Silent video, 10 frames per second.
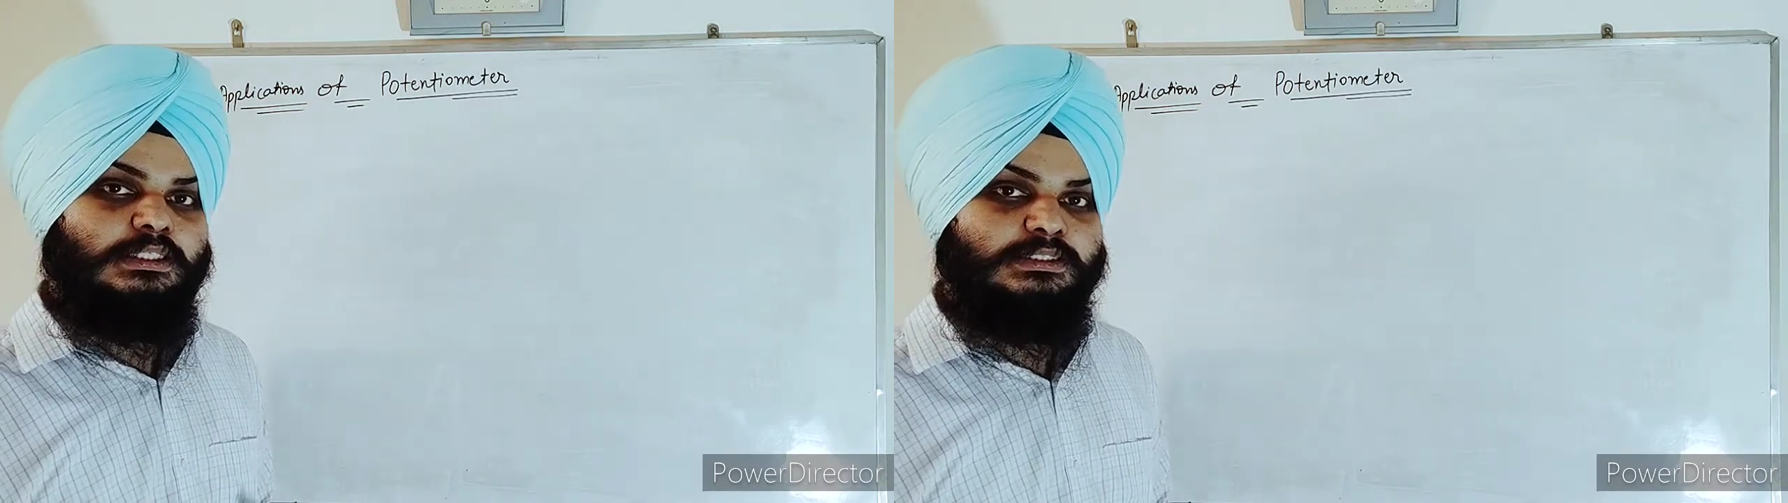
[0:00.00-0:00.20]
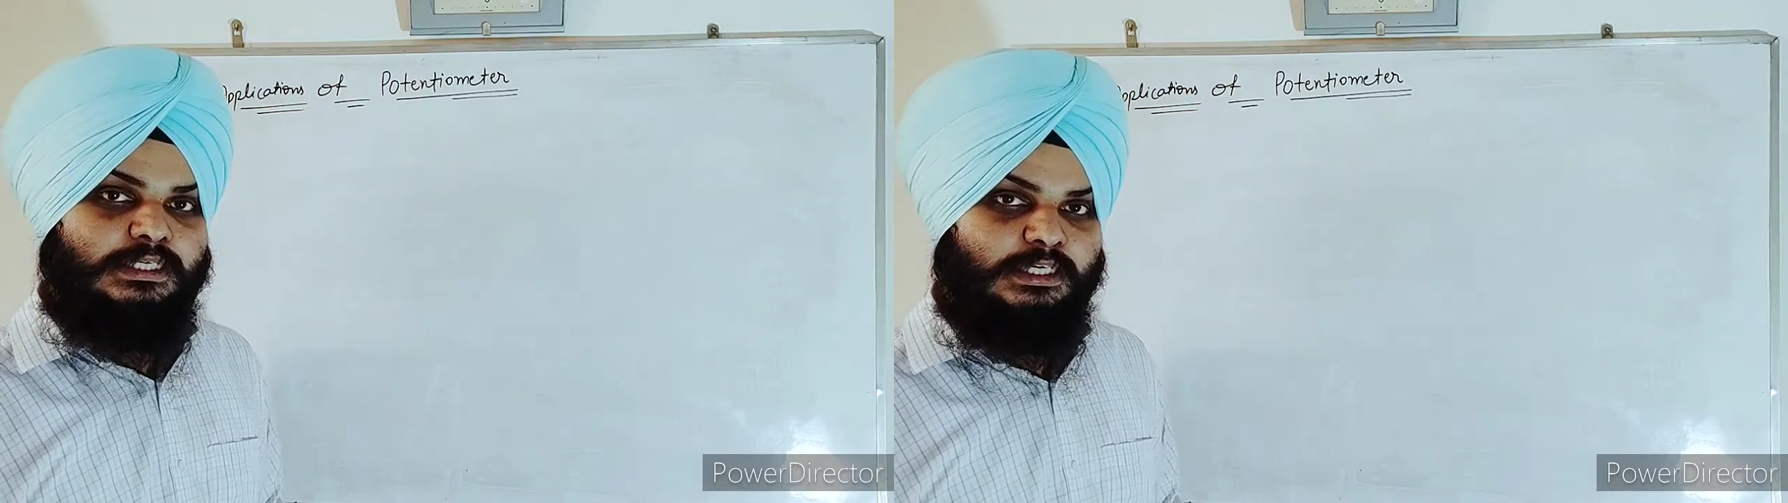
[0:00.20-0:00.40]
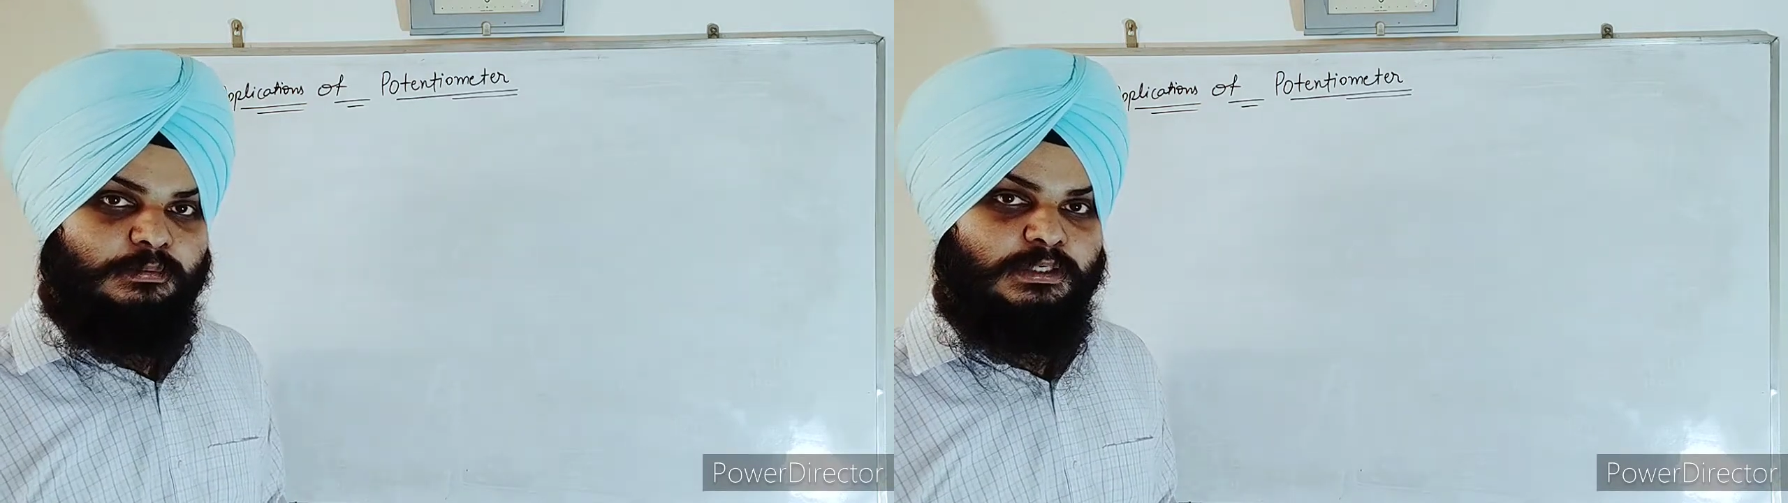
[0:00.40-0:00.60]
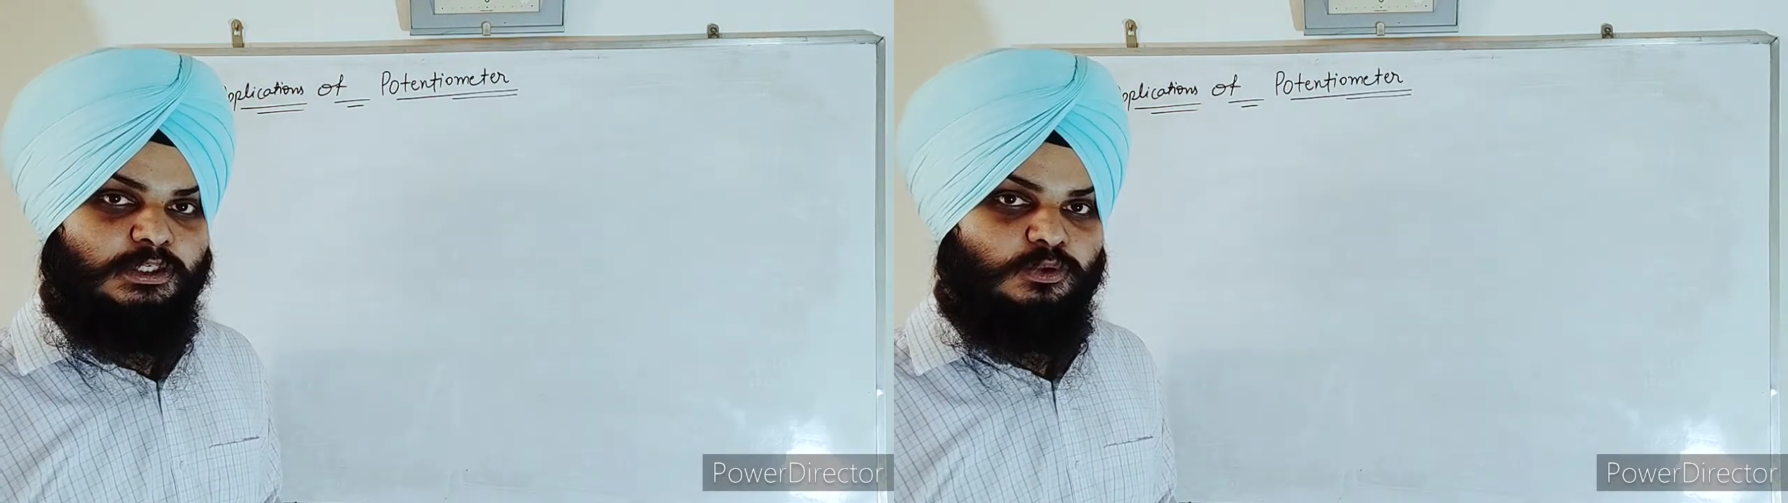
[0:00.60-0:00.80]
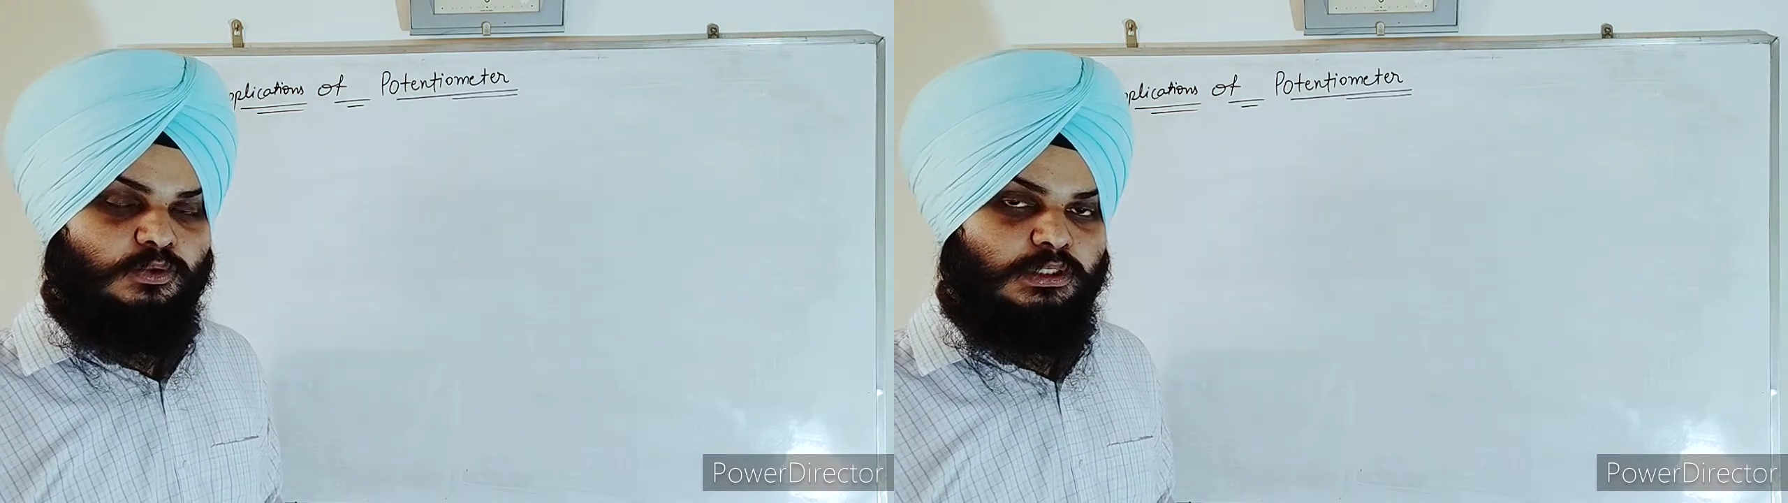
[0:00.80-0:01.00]
centimeter
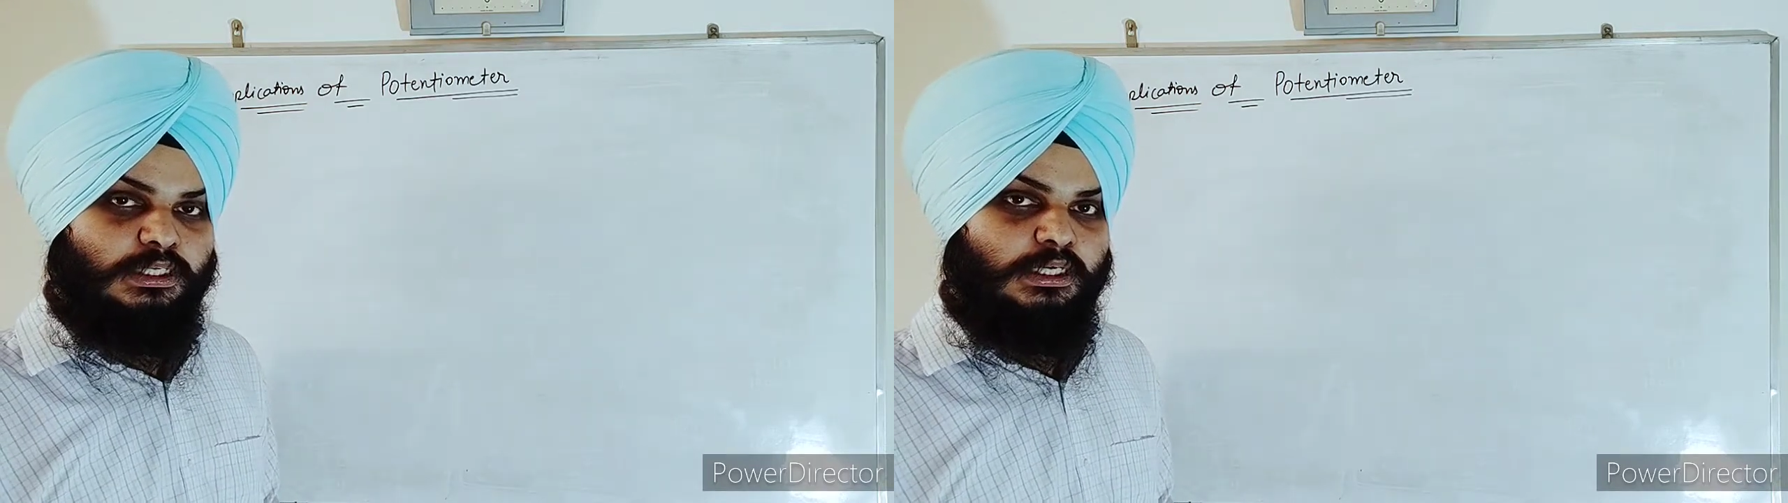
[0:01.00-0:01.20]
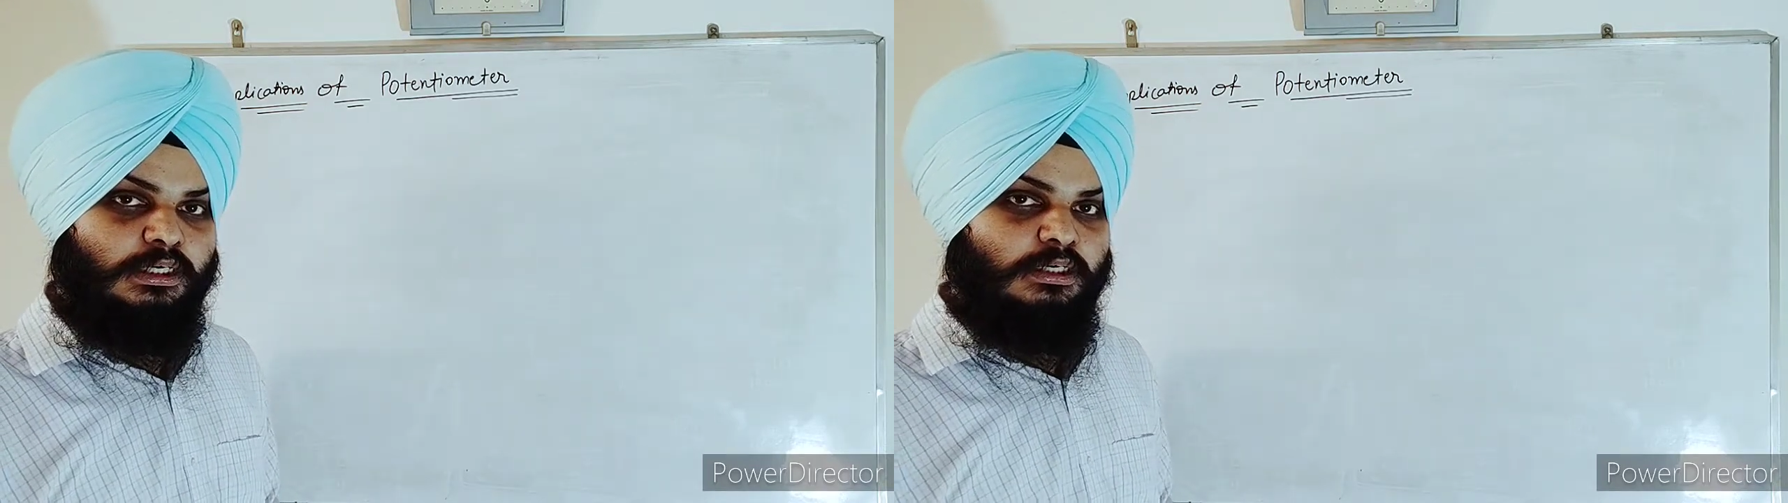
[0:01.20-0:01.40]
only,